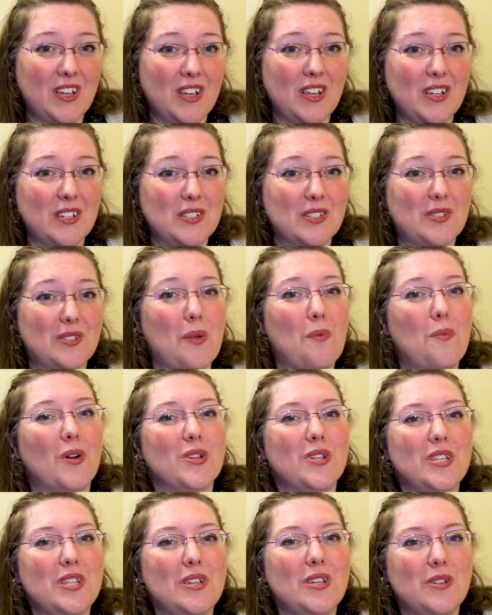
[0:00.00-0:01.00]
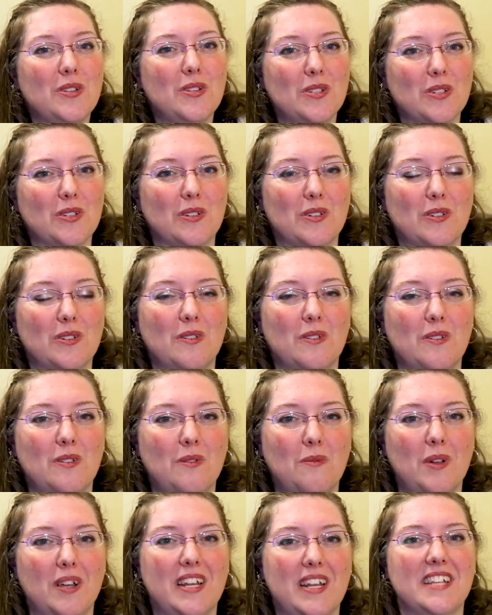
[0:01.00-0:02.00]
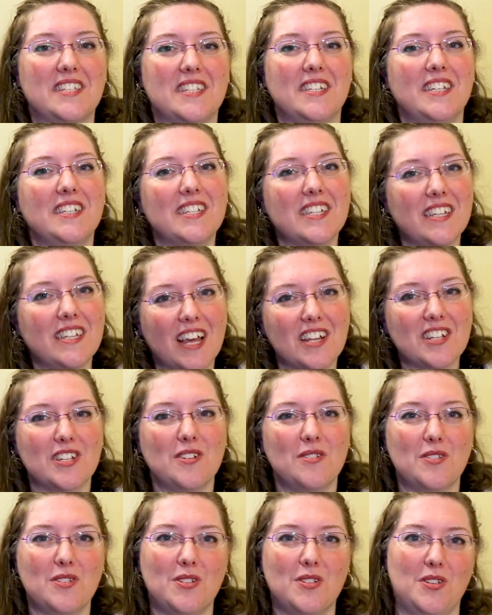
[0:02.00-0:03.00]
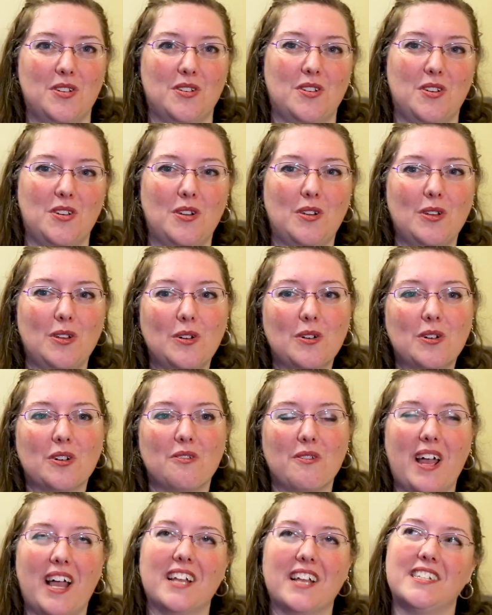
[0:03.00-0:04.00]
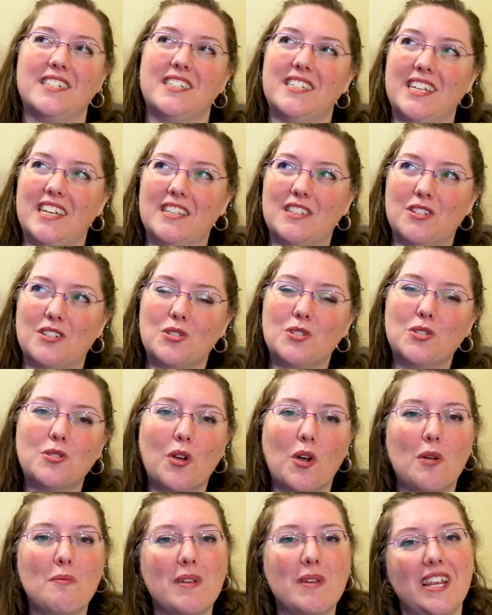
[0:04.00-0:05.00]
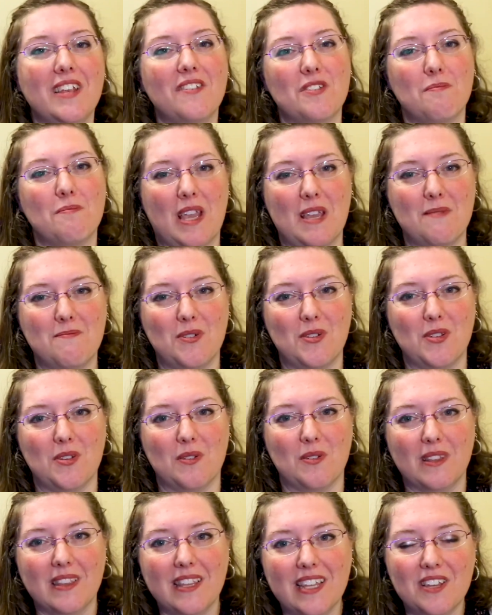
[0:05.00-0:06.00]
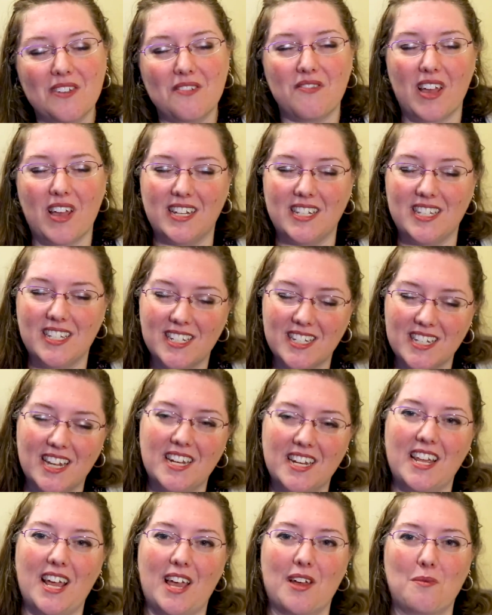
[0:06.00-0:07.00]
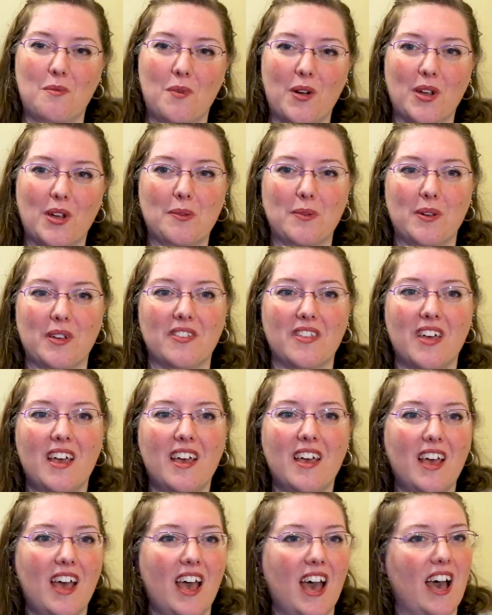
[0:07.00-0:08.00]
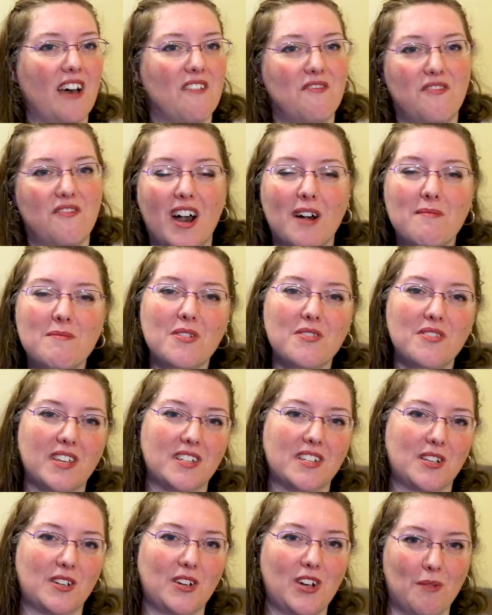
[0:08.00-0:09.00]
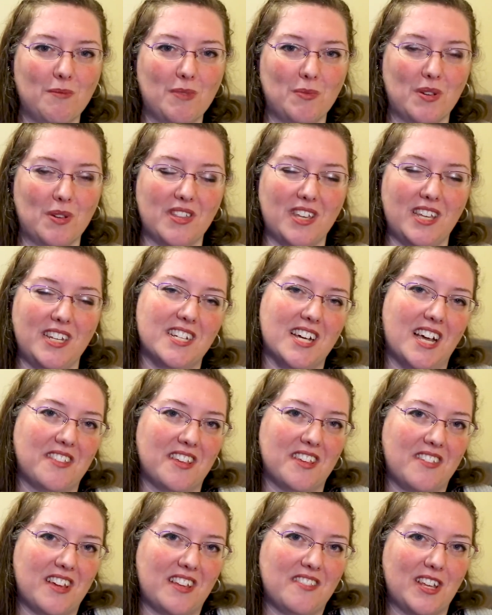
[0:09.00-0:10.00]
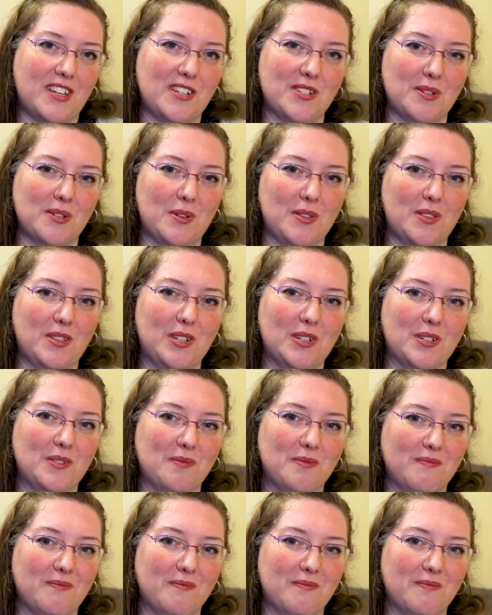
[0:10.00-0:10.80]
So what do you do when, as an international student, you look around and see that so many of the people you live and study and work with have far more things in common with each other than they do with you?